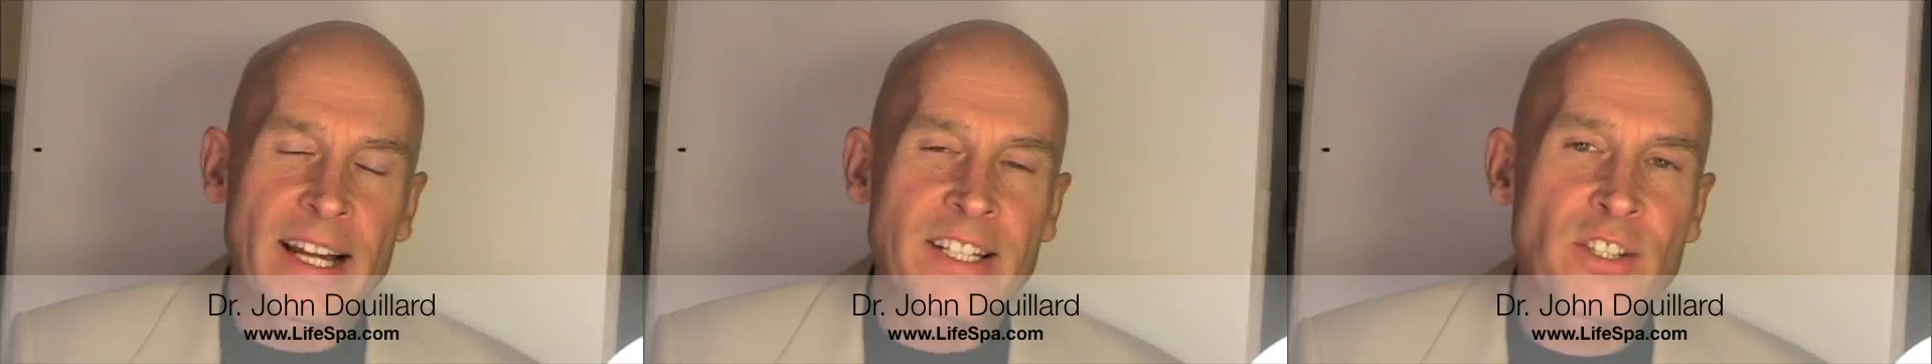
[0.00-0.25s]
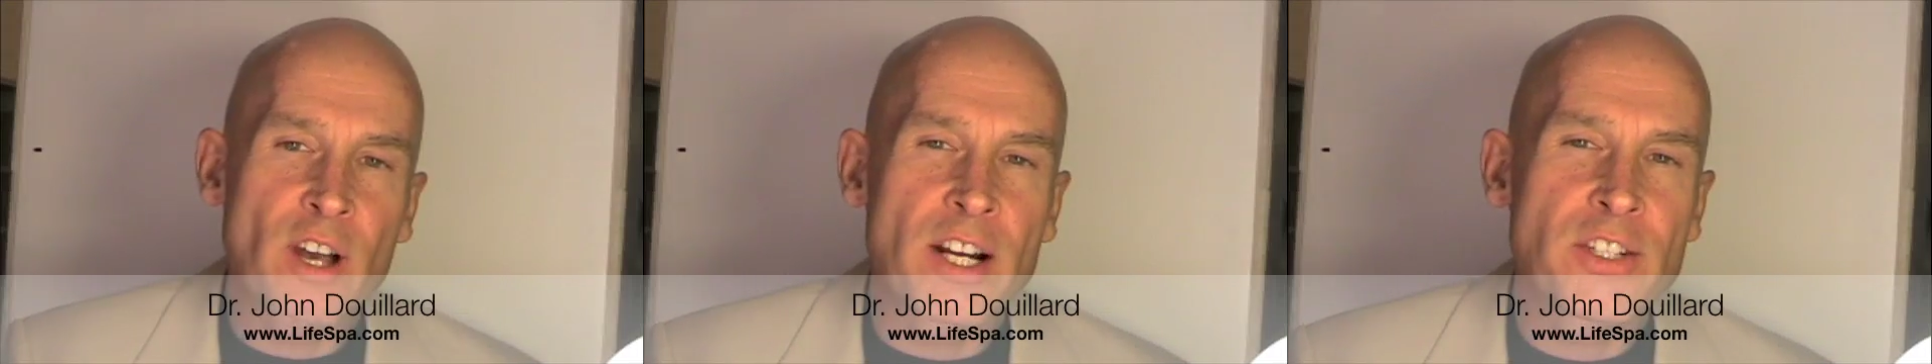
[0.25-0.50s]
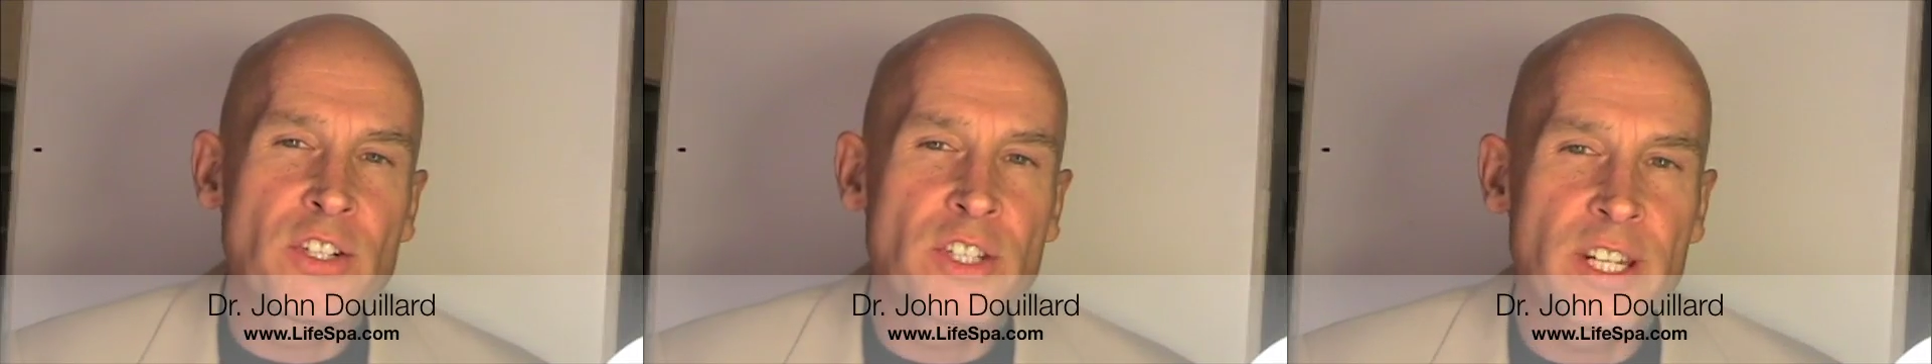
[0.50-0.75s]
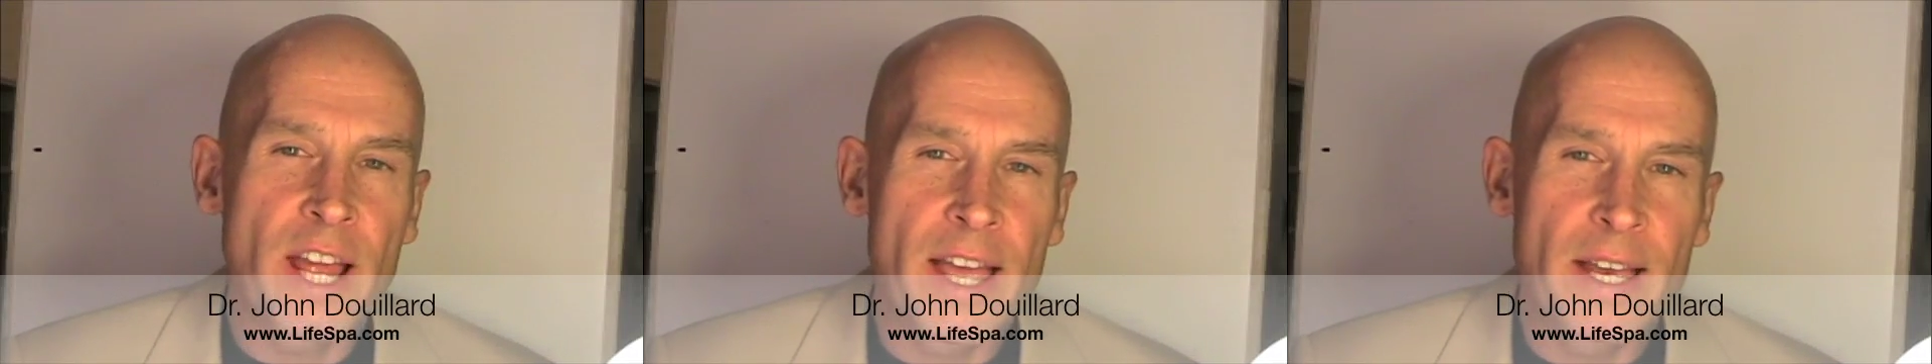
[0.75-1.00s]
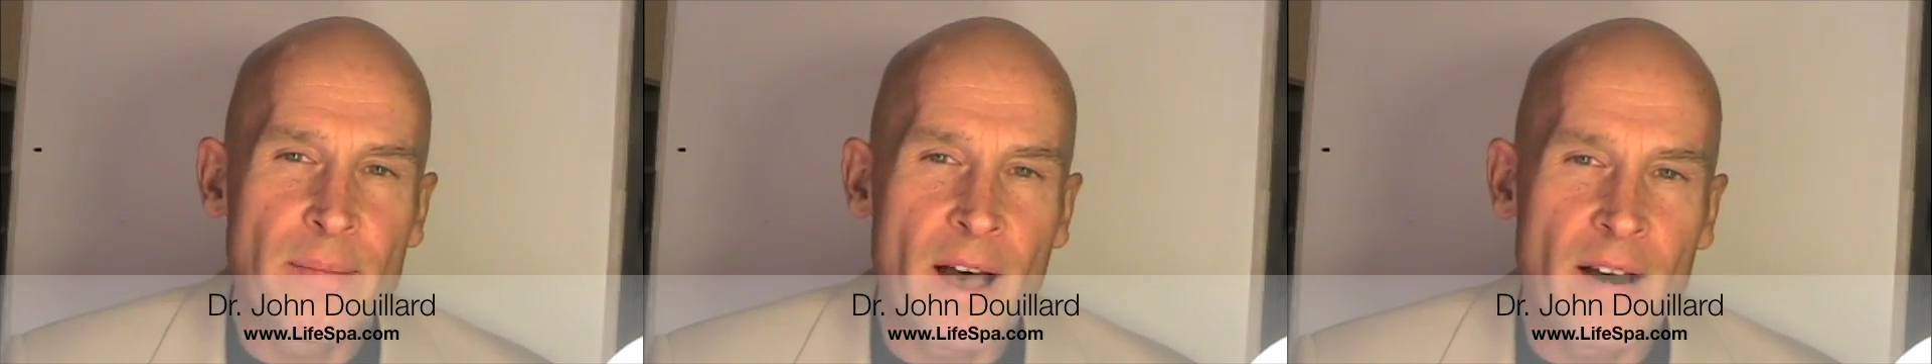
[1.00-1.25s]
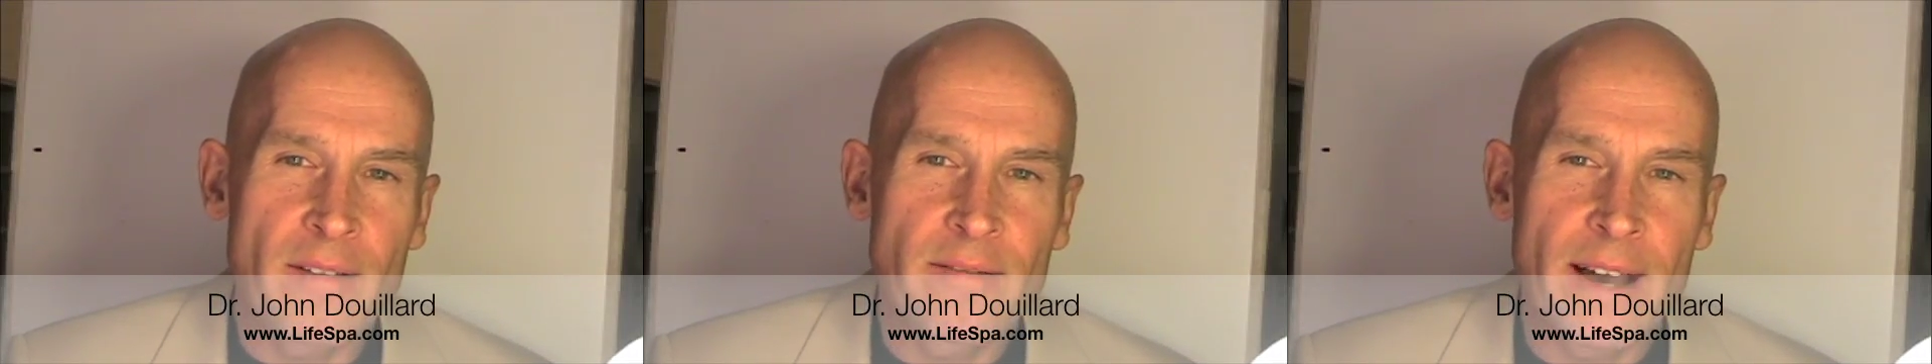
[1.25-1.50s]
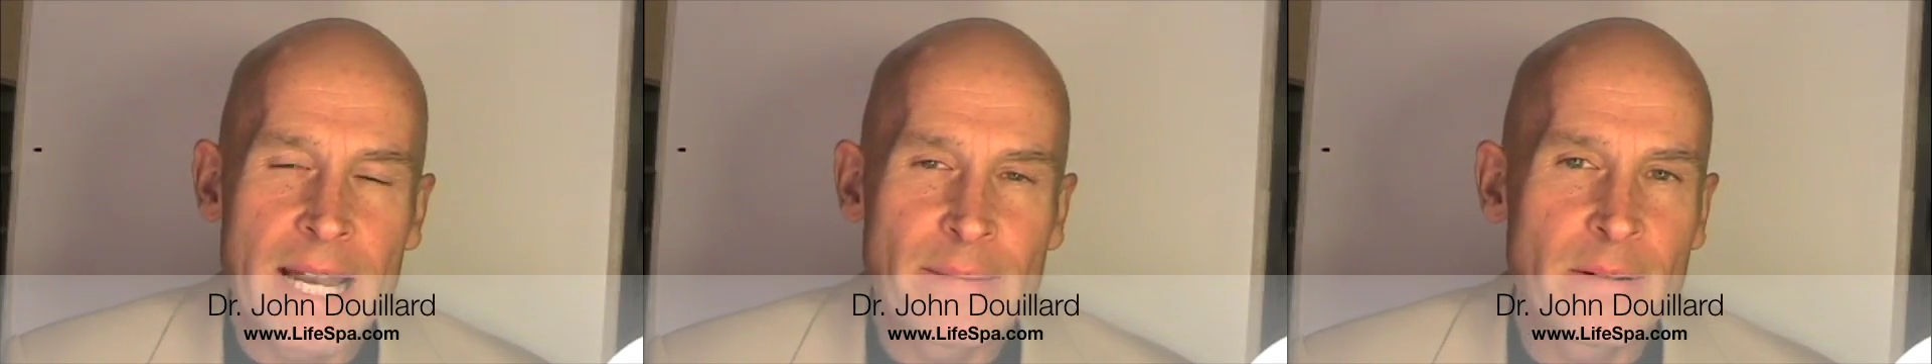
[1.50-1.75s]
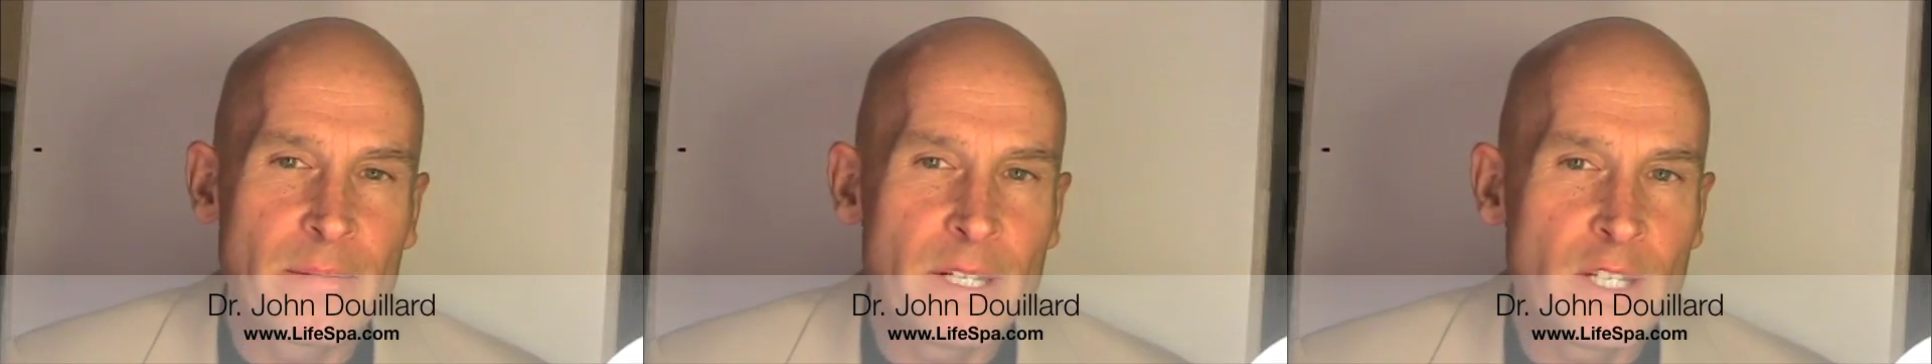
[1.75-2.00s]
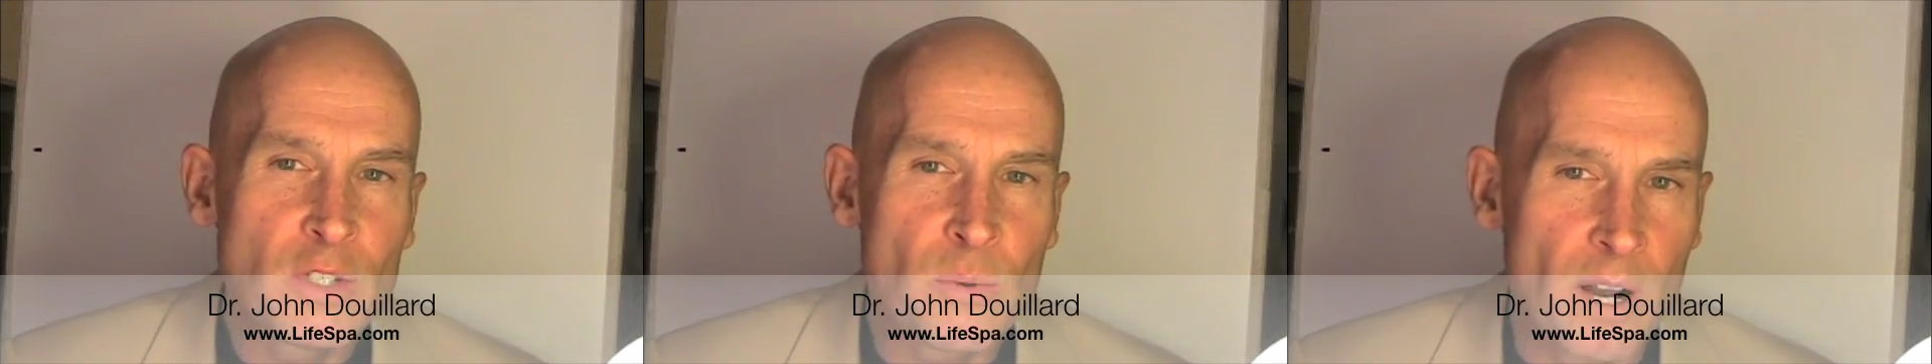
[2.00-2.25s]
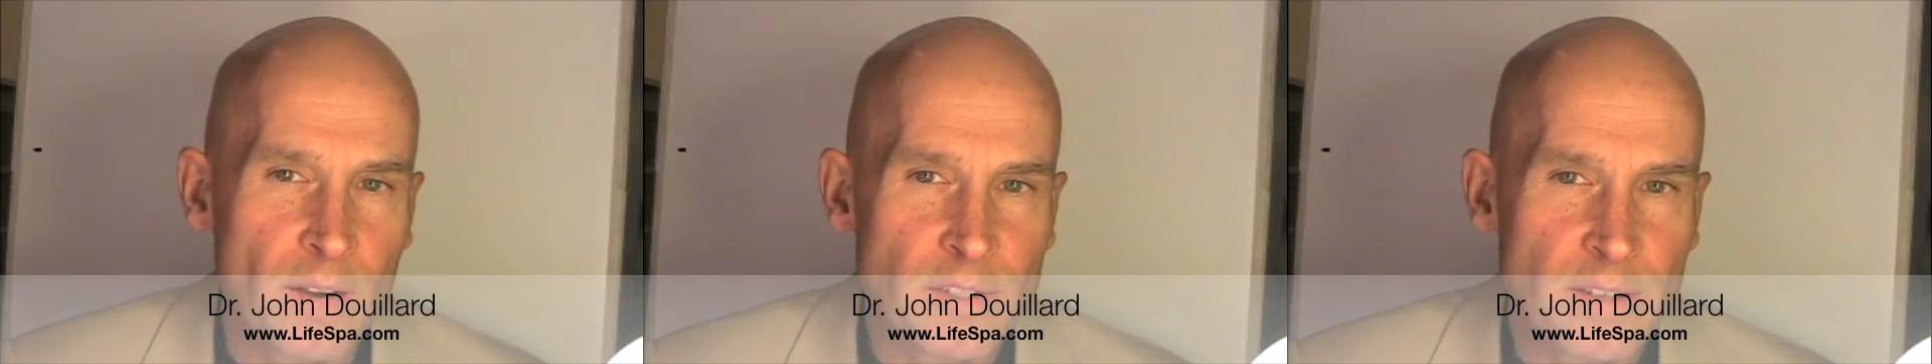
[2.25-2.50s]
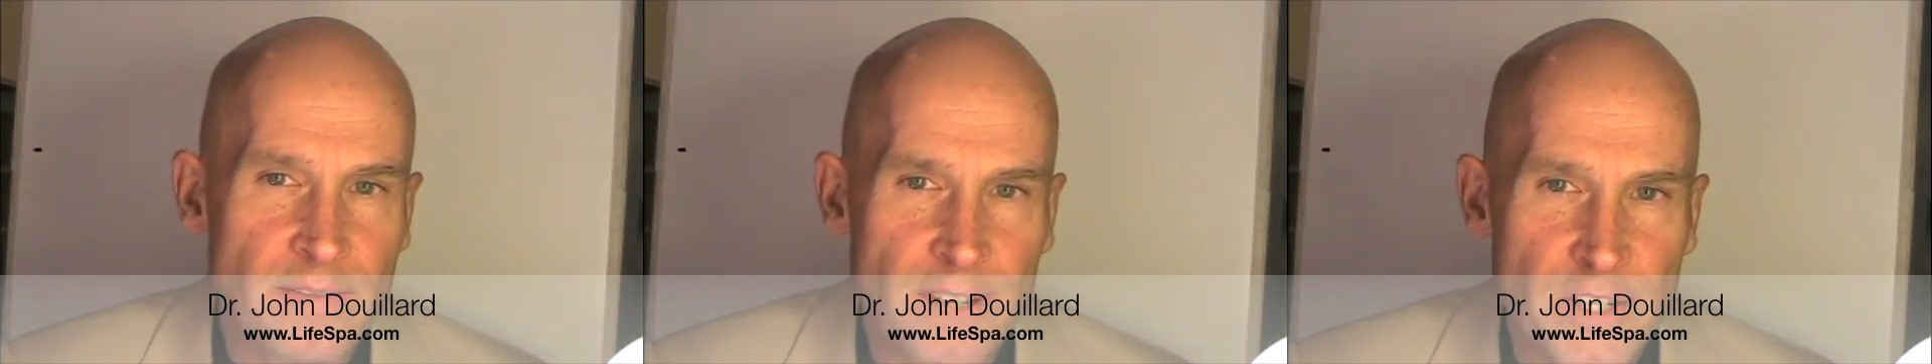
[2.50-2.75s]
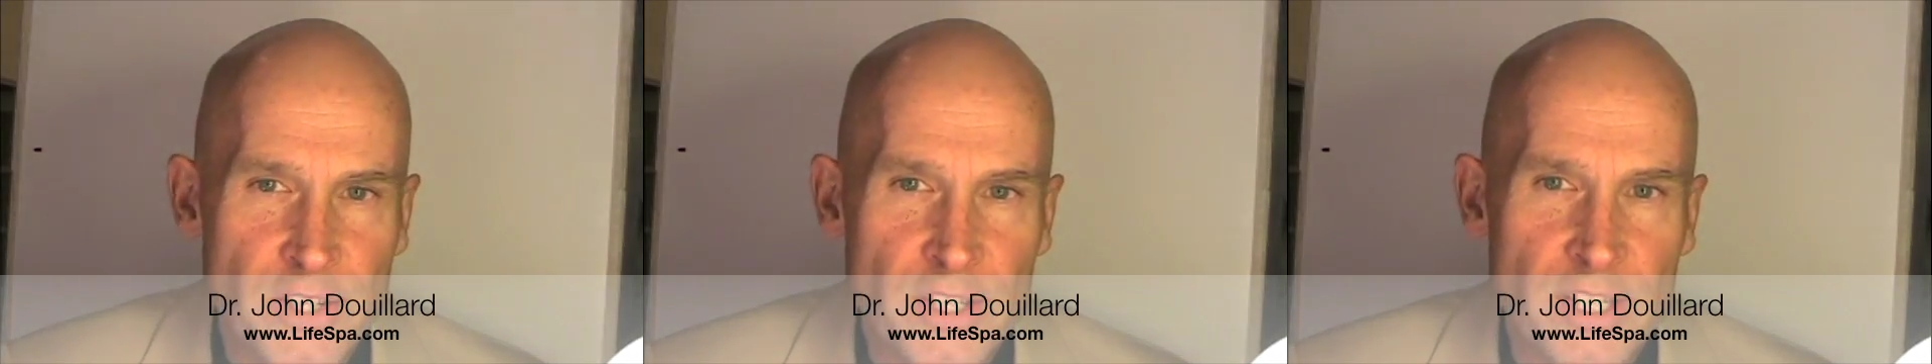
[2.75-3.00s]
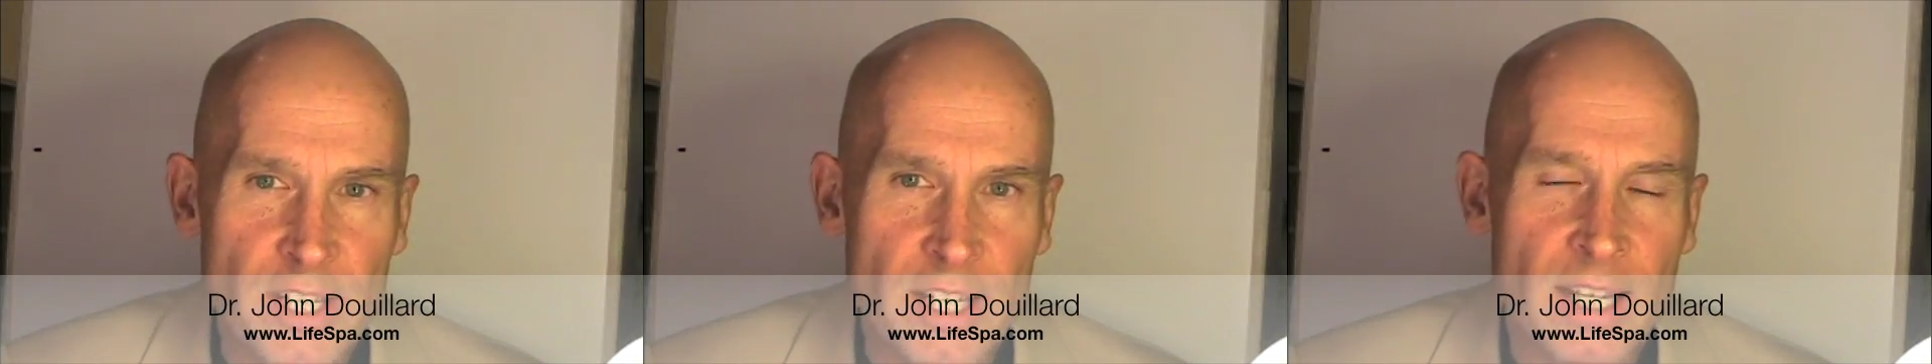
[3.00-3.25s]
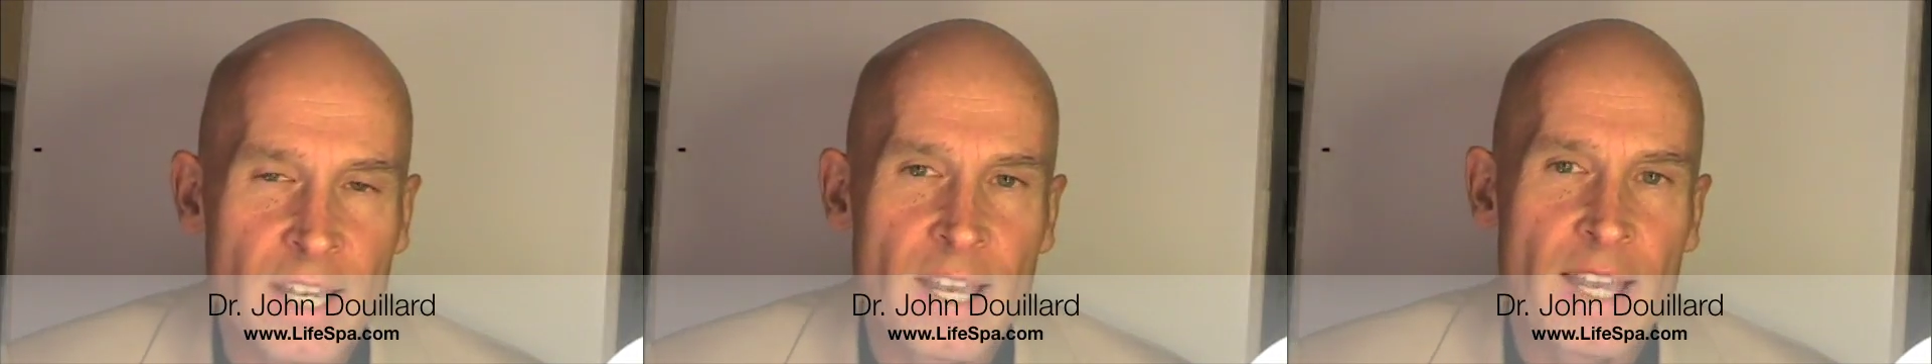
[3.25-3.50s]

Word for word: like to talk to you today about vitamin B12 deficiency.